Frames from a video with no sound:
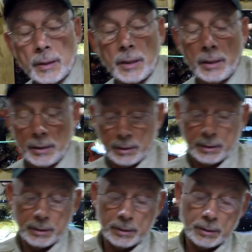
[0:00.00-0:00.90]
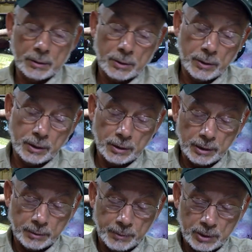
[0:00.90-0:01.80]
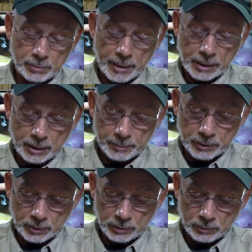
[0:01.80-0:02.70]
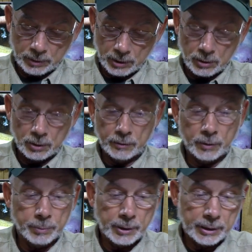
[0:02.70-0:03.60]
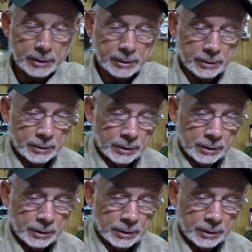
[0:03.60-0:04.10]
And let's go ahead and clamp these back up so they don't get all over the place.